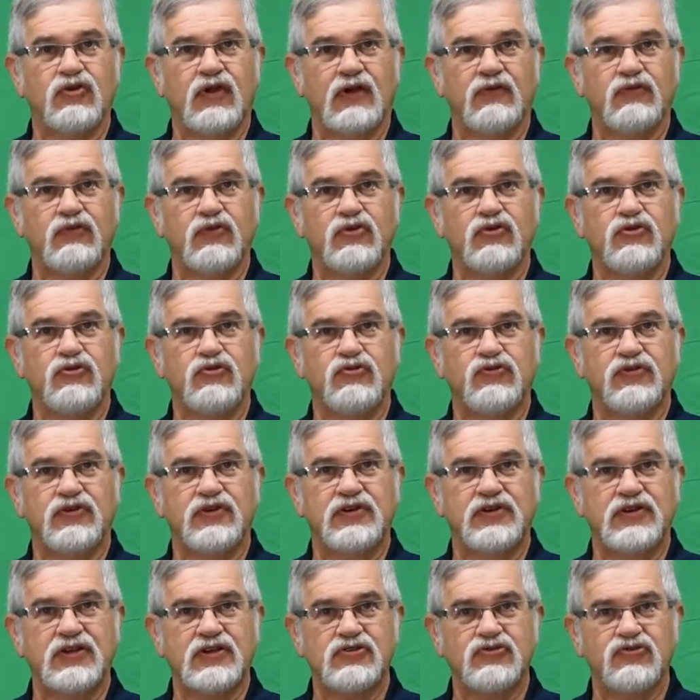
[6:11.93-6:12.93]
ever use the
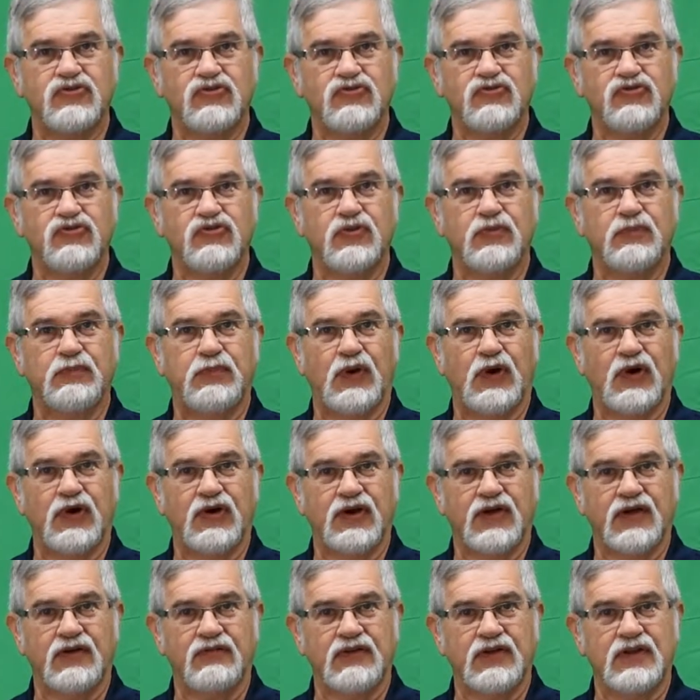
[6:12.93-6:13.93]
digital zoom
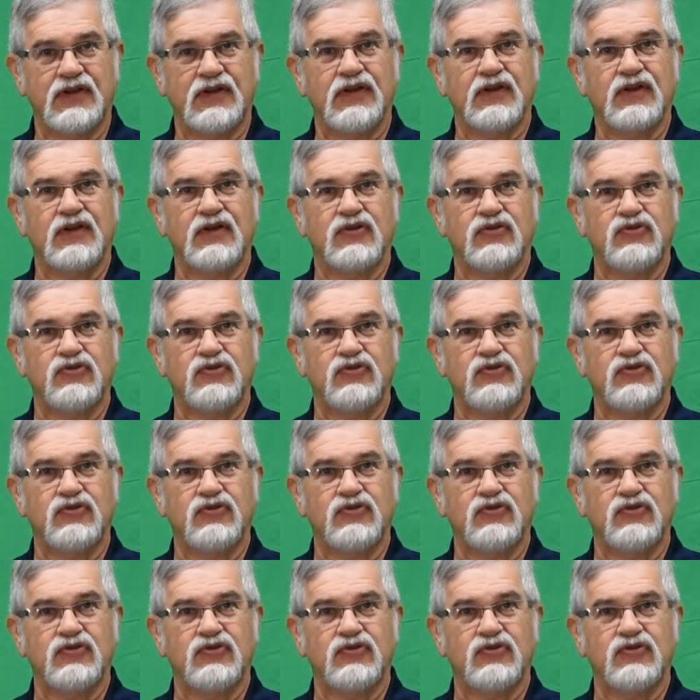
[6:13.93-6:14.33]
part of it.